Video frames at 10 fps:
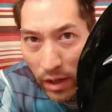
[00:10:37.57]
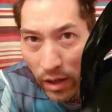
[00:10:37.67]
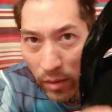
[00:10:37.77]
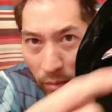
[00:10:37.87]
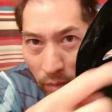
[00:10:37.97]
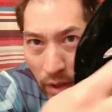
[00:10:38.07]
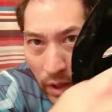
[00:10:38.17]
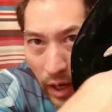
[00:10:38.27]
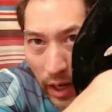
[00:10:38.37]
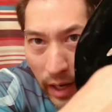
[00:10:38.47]
I
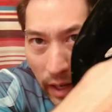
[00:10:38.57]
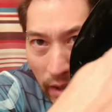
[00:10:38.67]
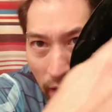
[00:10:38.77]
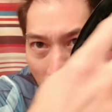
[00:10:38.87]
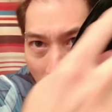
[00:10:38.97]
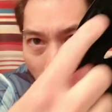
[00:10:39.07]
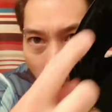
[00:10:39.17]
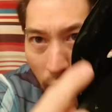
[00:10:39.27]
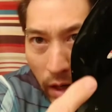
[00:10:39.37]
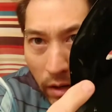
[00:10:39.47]
added a
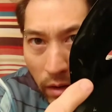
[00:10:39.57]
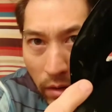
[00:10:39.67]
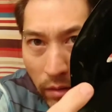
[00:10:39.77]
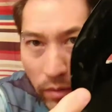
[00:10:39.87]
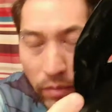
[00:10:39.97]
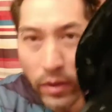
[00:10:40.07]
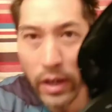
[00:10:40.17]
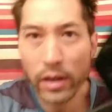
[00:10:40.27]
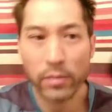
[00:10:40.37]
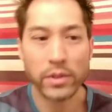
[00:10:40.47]
wire
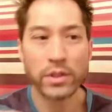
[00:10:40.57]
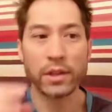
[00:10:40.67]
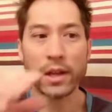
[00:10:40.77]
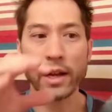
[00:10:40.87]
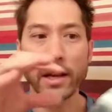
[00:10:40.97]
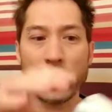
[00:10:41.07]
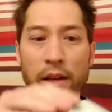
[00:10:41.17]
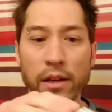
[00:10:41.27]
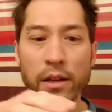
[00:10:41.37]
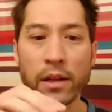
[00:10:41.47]
frame so that I
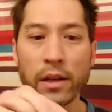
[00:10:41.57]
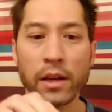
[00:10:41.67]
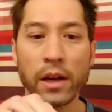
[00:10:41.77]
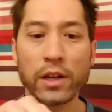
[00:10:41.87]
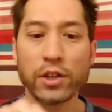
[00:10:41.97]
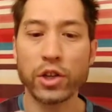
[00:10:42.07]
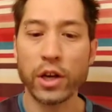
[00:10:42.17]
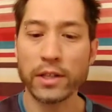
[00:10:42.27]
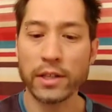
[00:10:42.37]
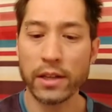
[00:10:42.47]
can
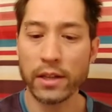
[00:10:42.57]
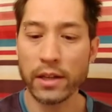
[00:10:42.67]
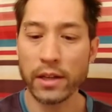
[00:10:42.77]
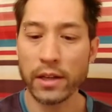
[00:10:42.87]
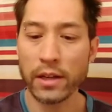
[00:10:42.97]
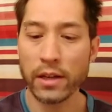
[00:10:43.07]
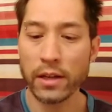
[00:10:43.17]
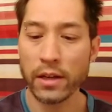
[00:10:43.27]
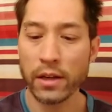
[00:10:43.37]
adjust the